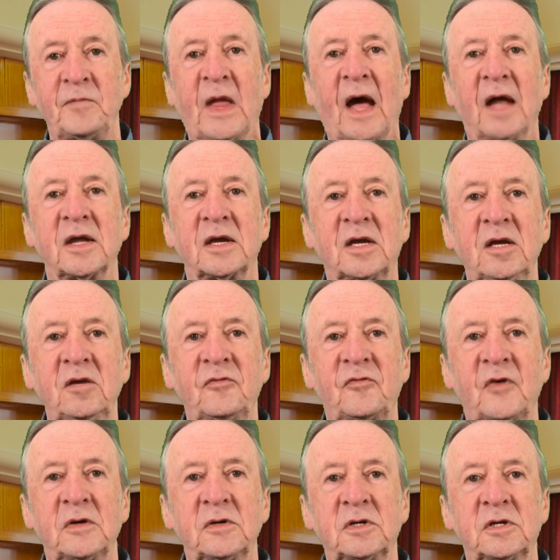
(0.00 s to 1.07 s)
and a key
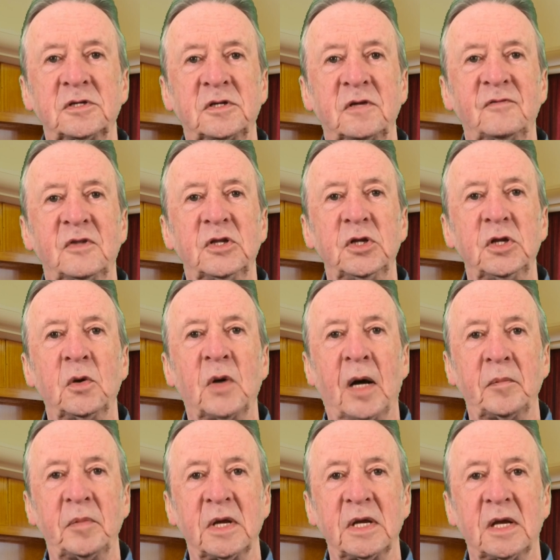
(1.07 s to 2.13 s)
focus of the new
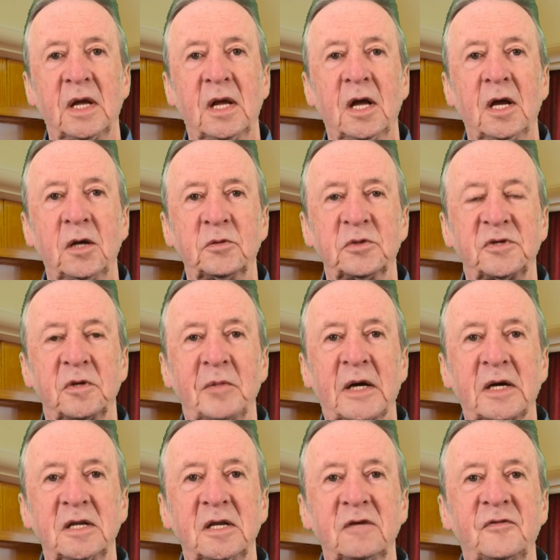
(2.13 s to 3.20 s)
abbey was a
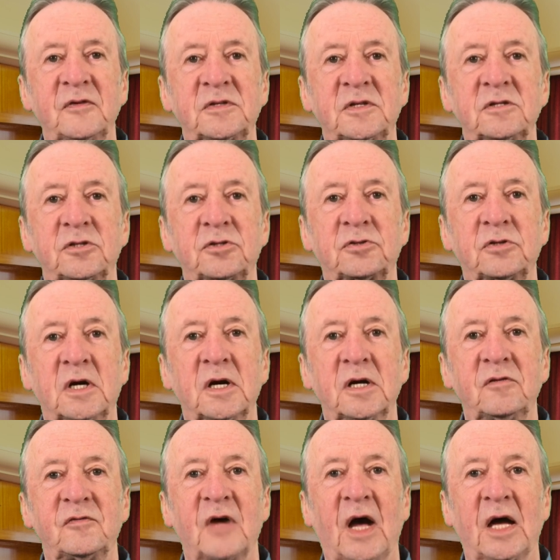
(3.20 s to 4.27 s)
magnificent shrine
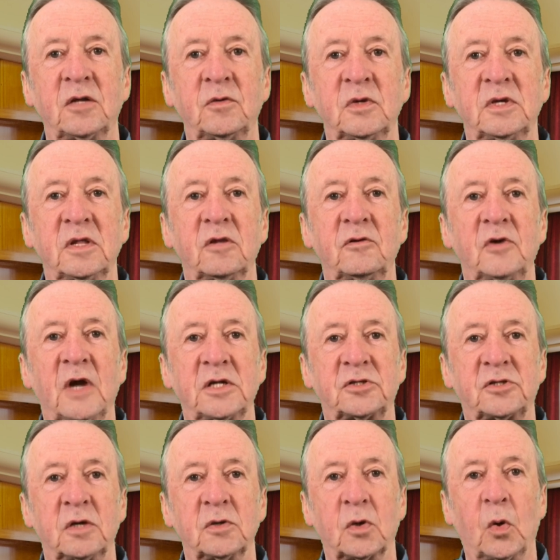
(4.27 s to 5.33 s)
for Edward in the
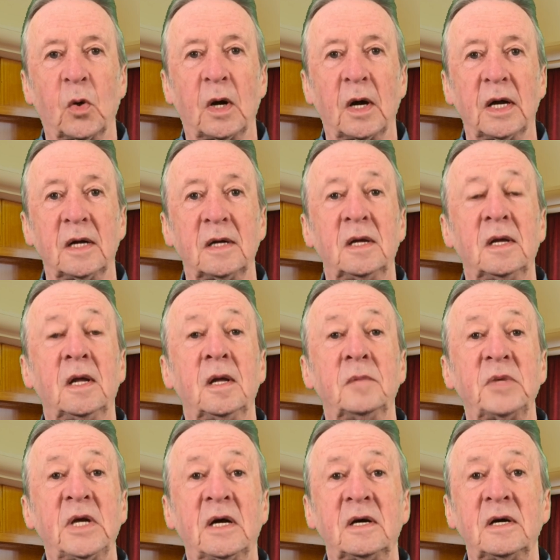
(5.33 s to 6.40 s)
retro choir
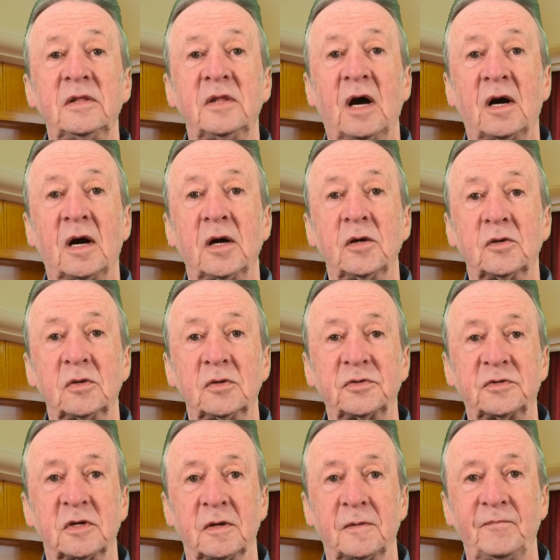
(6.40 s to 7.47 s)
behind the high
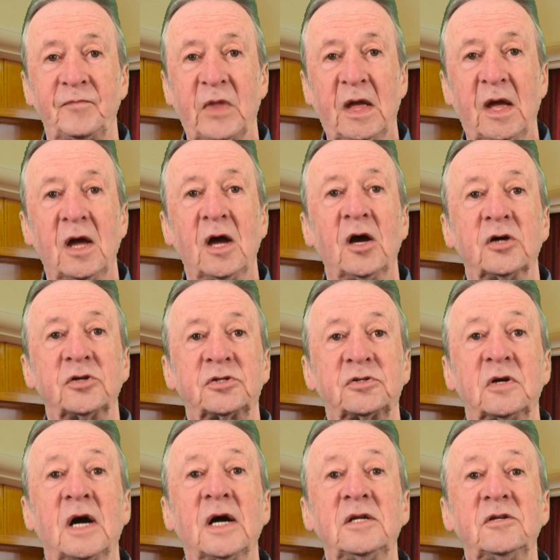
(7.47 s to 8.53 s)
altar, a
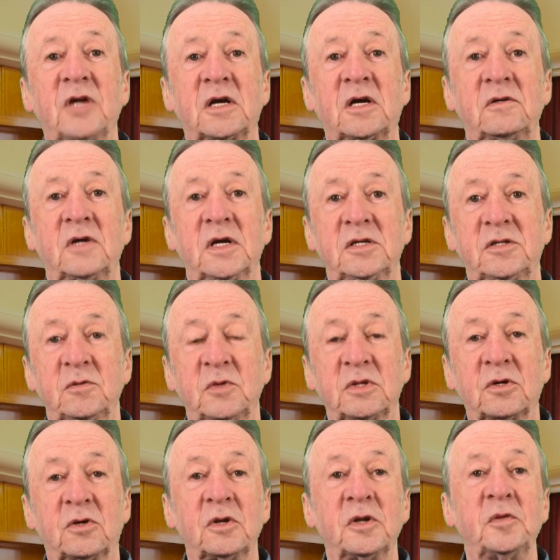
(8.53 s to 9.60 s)
shrine decorated with
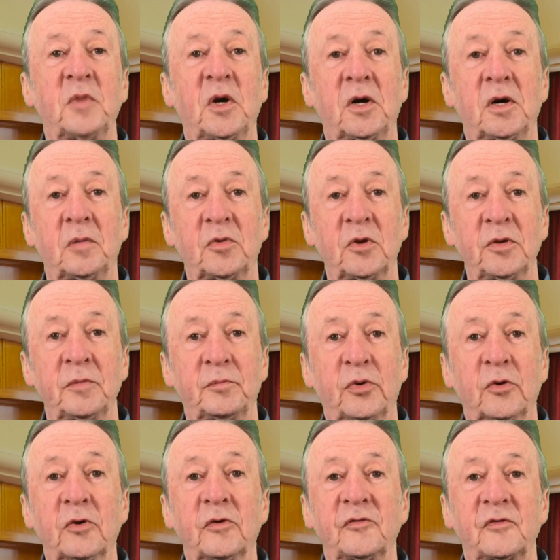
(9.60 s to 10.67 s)
coloured marble,
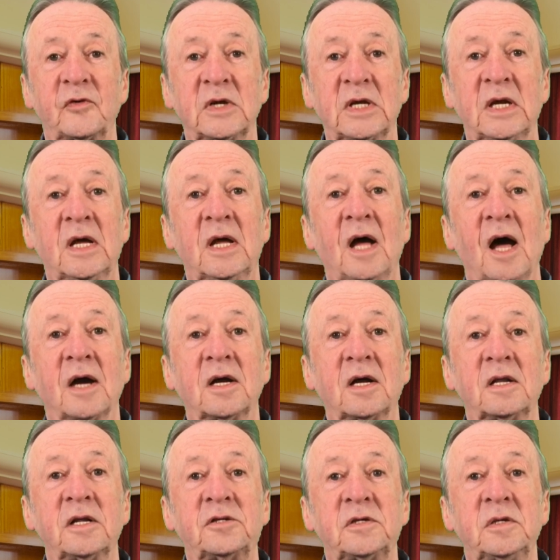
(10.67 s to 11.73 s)
porphyry and
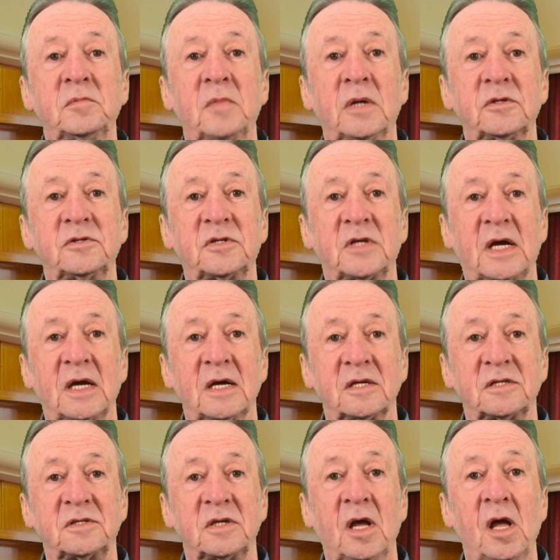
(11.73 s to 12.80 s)
glittering
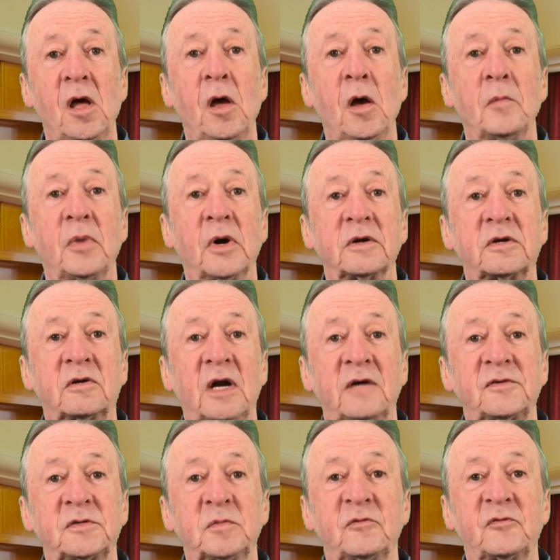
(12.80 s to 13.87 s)
mosaics by
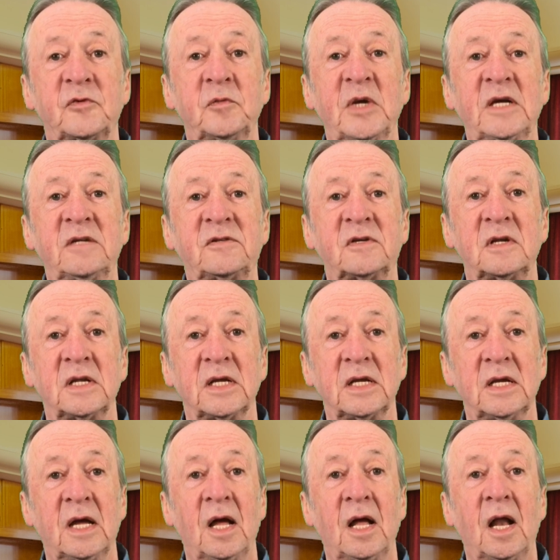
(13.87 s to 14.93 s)
craftsmen from Italy
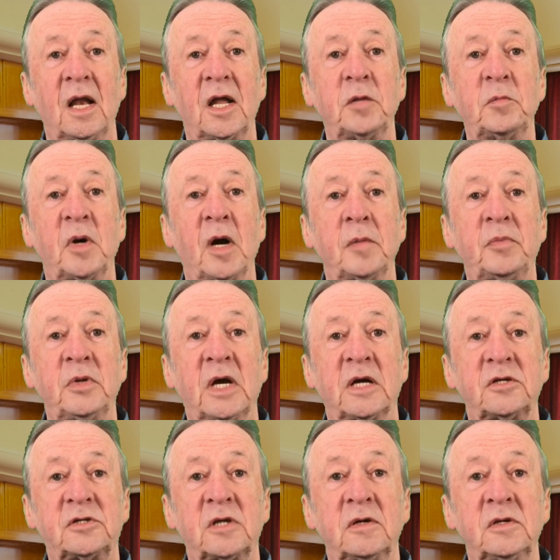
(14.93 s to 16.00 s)
led by
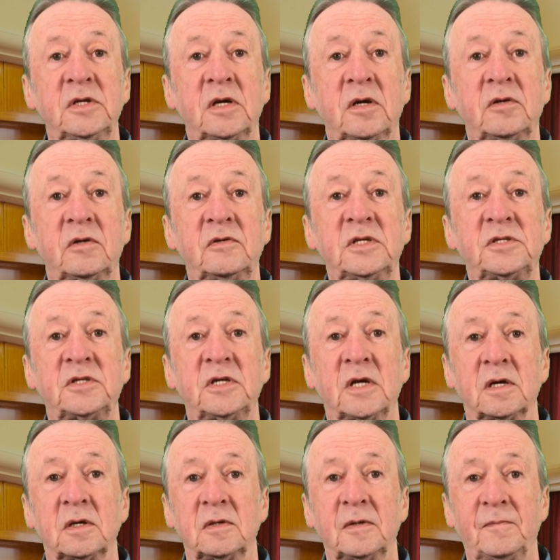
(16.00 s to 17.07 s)
Pietro di
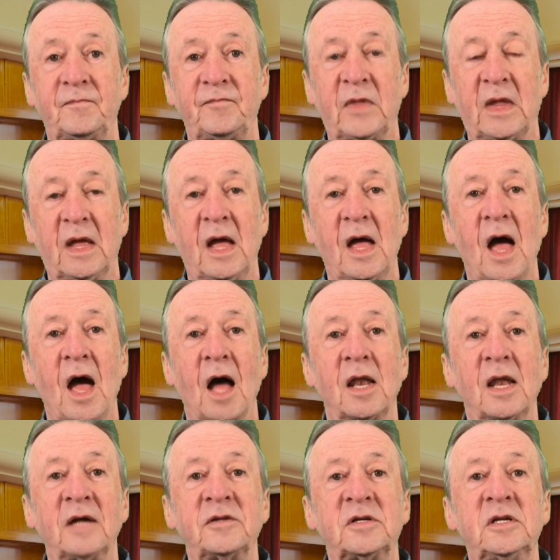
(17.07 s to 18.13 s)
Odorizio. A
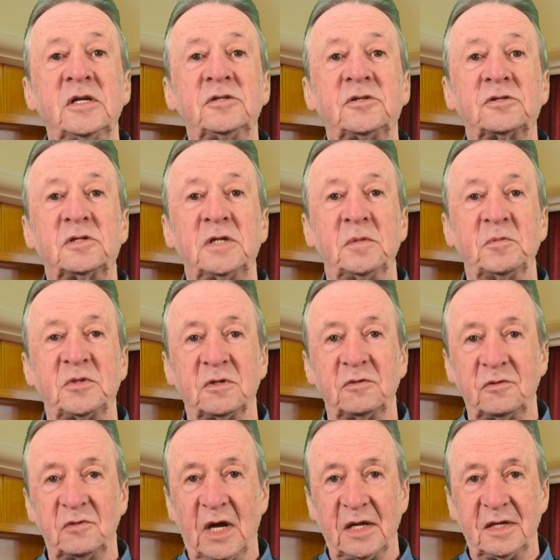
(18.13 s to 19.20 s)
Latin inscription
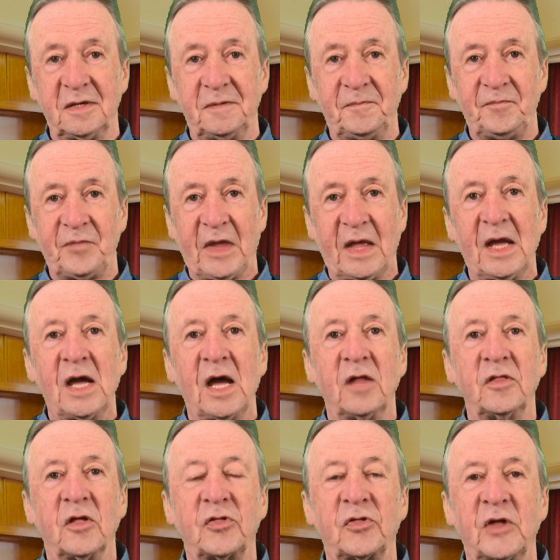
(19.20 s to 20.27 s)
read, "In
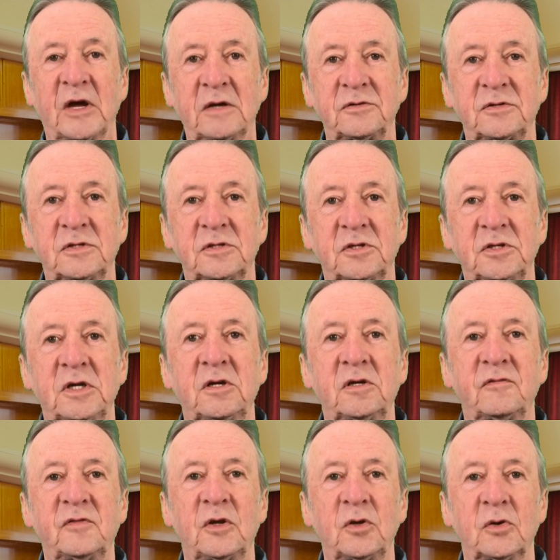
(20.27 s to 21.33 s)
the 1000th year of
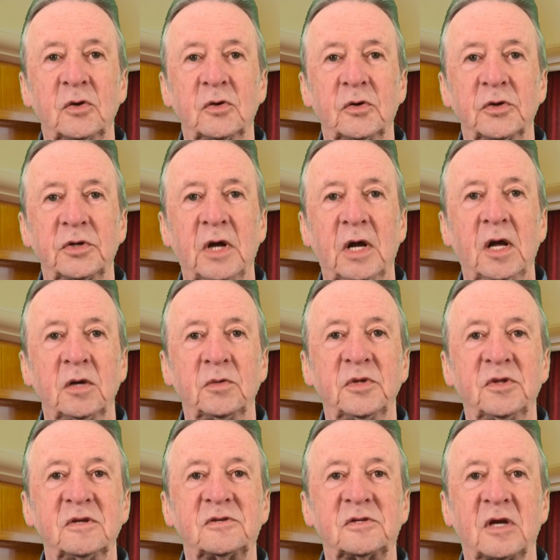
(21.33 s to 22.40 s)
the Lord, with
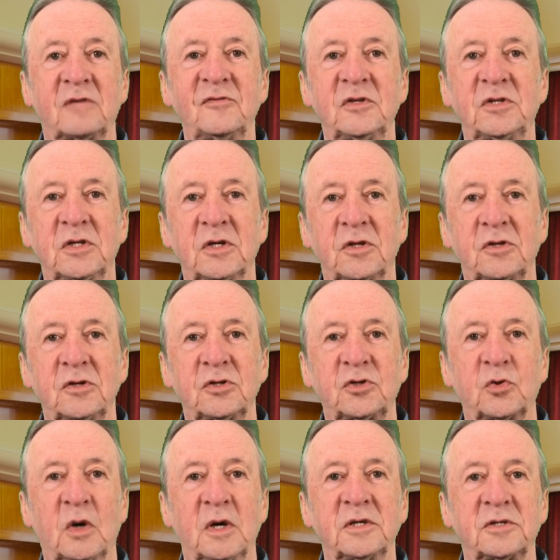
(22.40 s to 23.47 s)
the 70th and
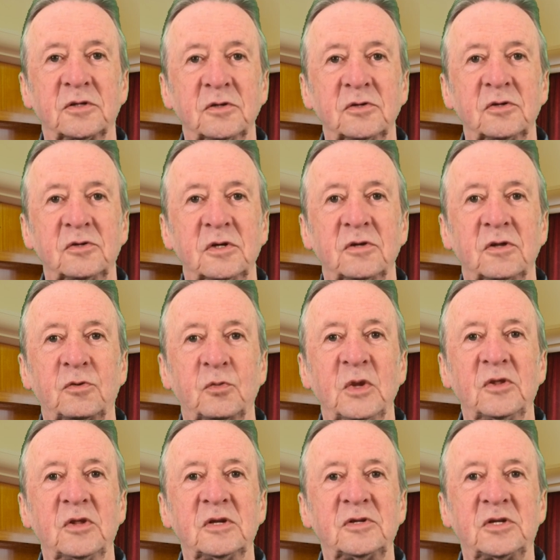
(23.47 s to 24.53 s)
twice 100th, with
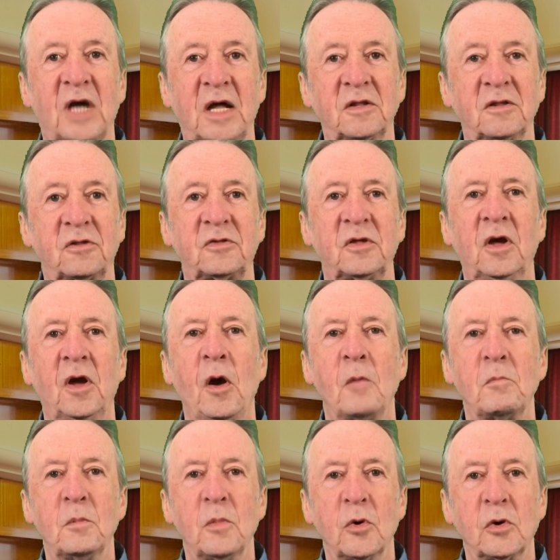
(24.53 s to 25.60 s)
the 10th,
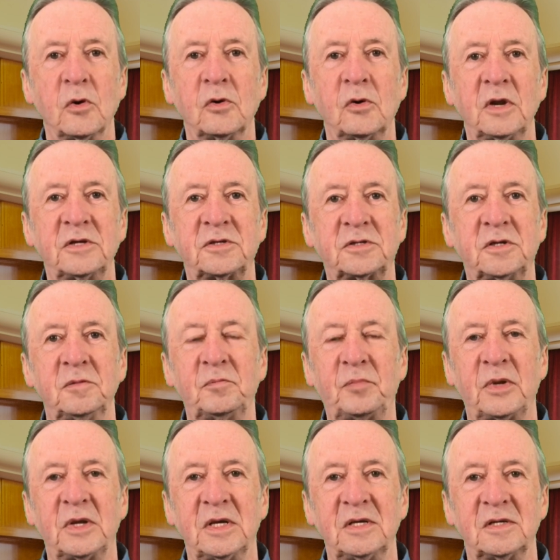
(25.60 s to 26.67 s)
more or less
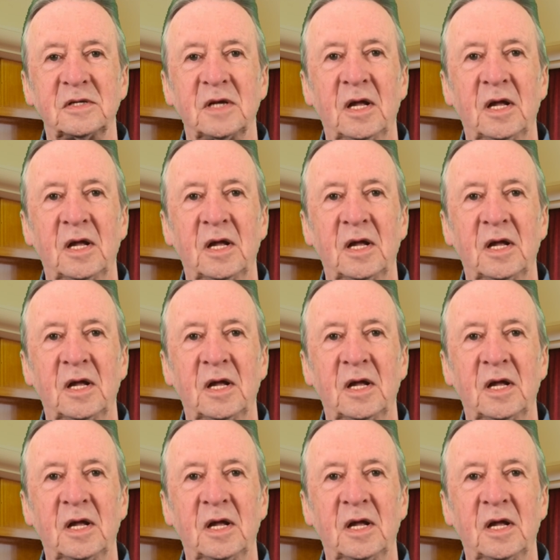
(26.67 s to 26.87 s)
complete,